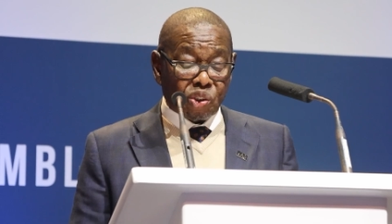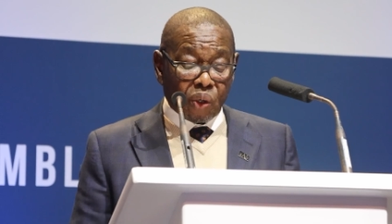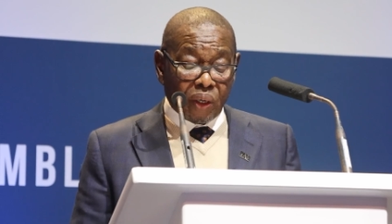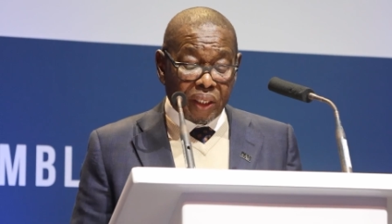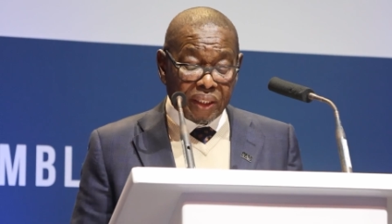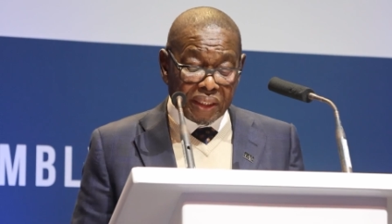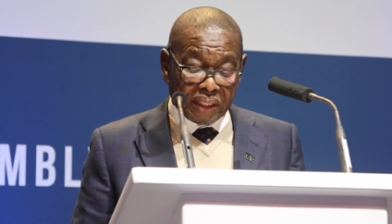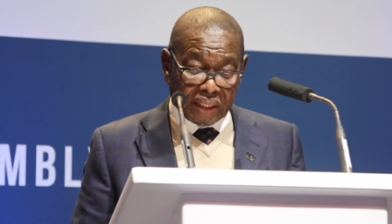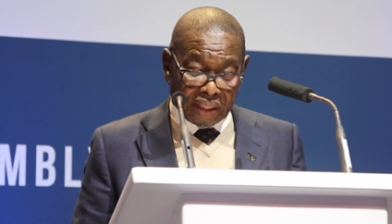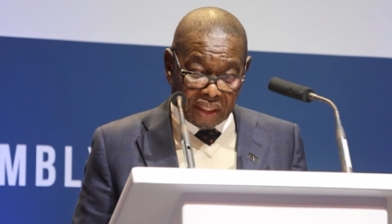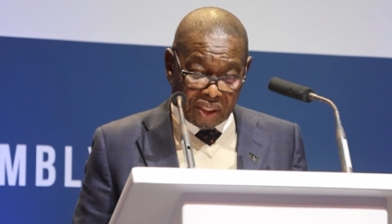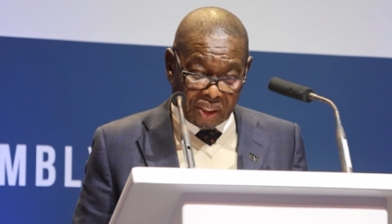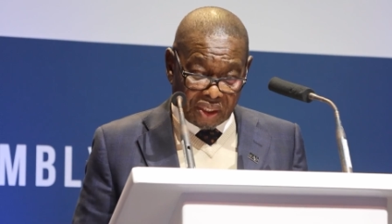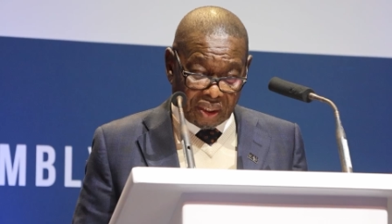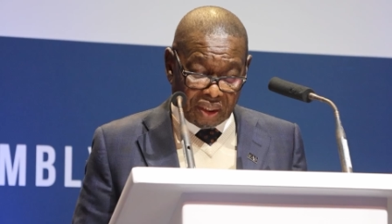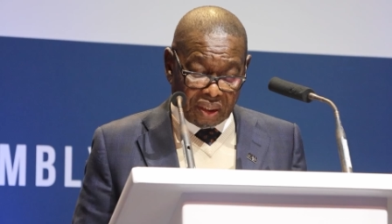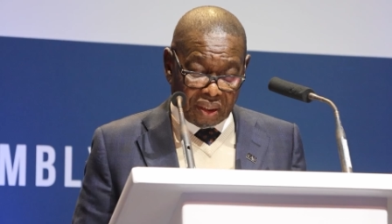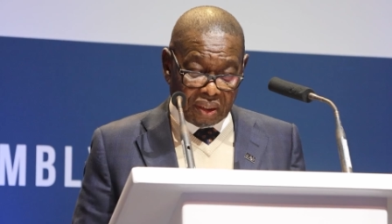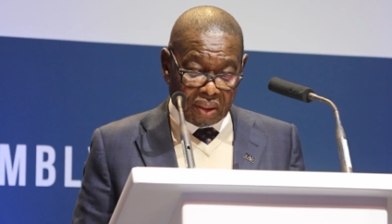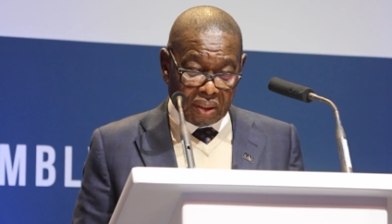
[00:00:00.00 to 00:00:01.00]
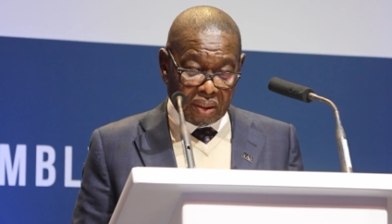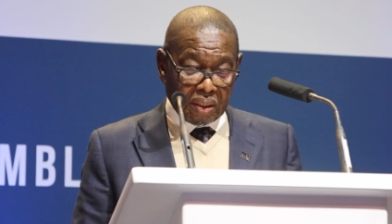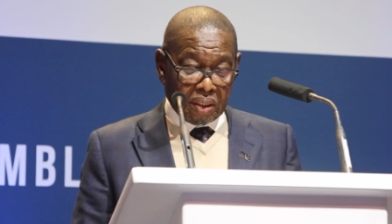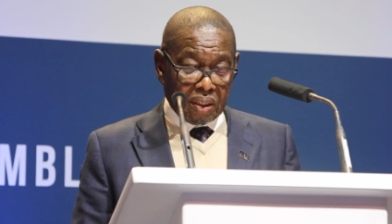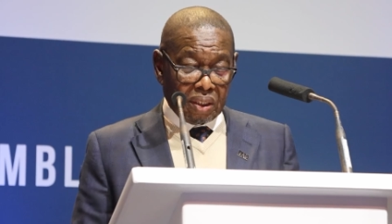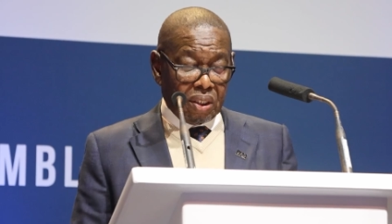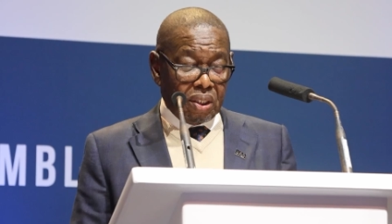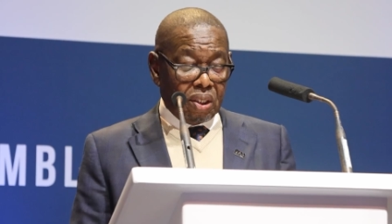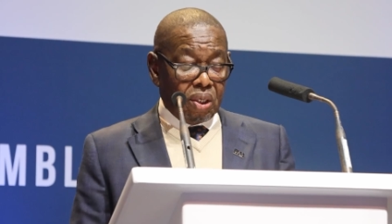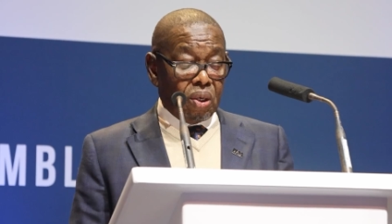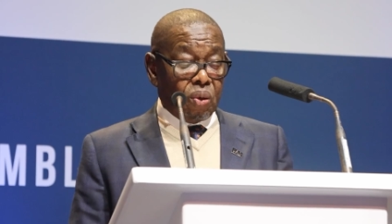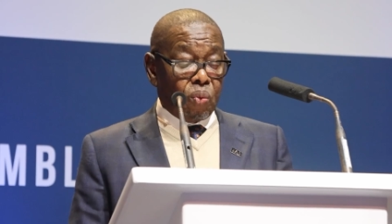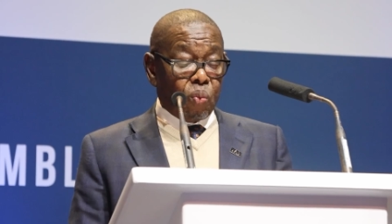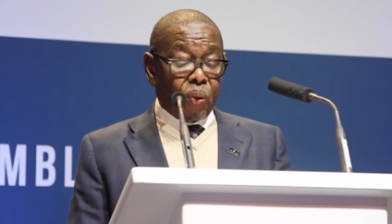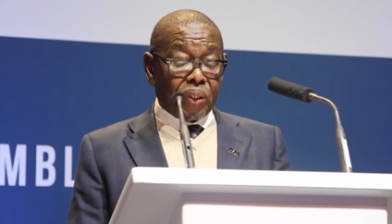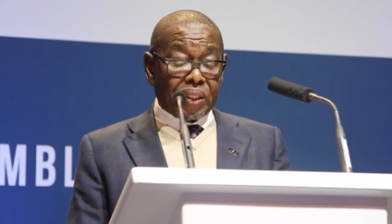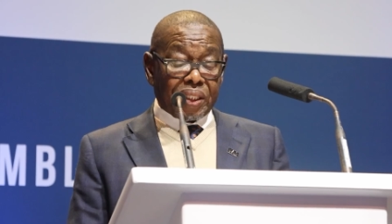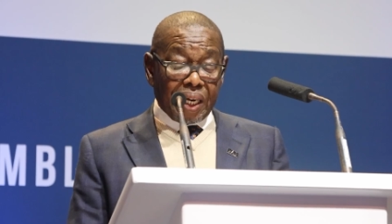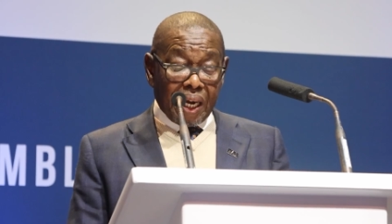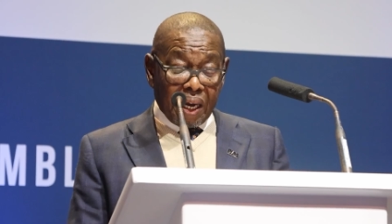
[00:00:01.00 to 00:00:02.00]
joint session
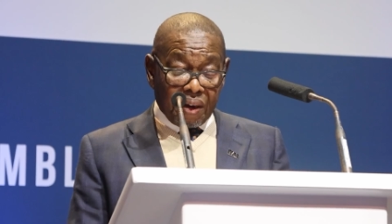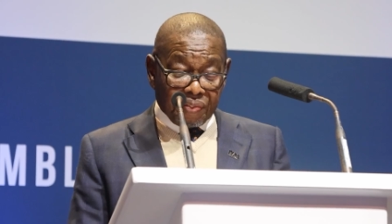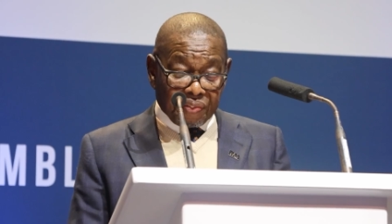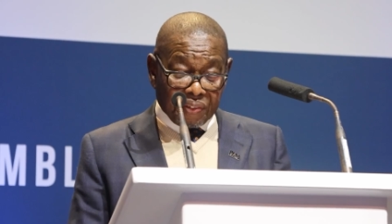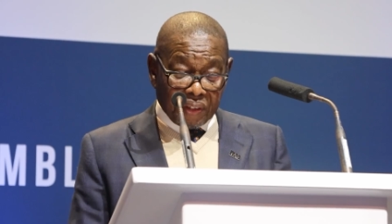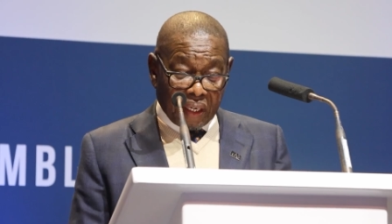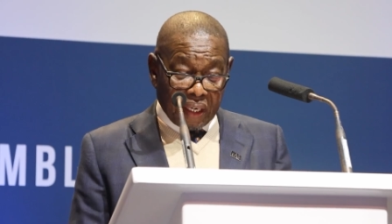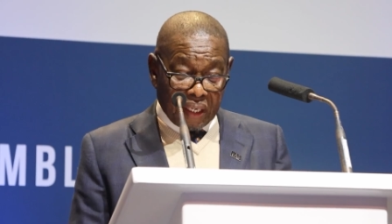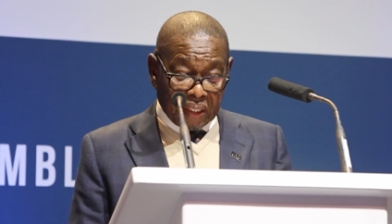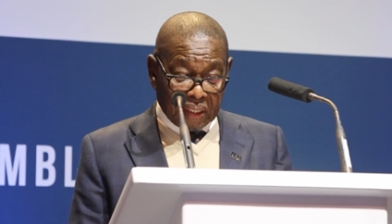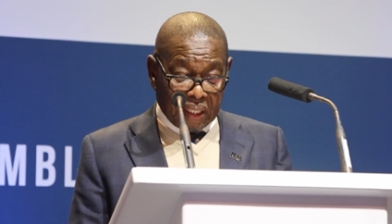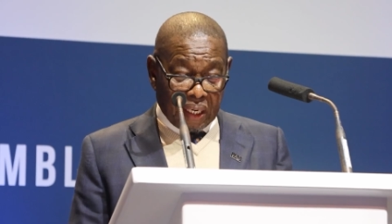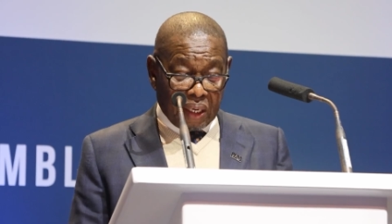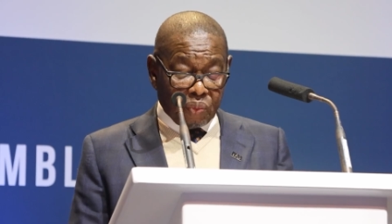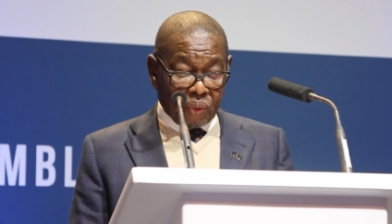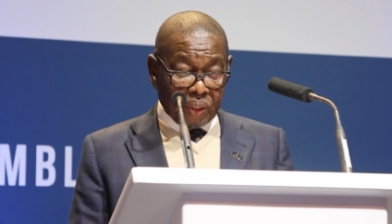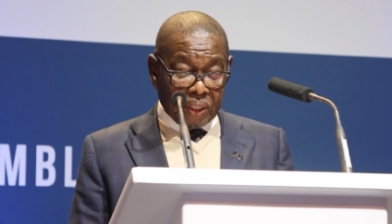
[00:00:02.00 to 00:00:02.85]
with their African